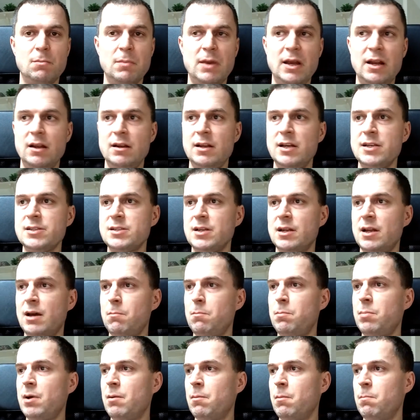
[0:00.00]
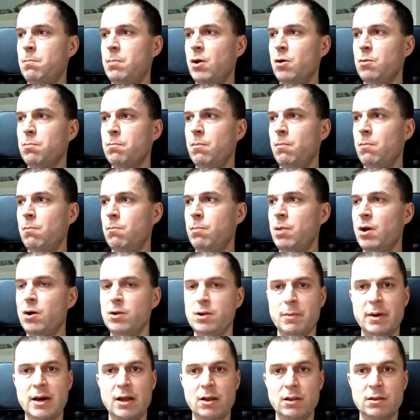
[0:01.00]
on the mailing list and I
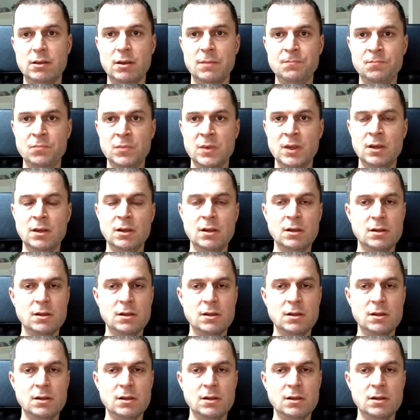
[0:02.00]
blogged about it.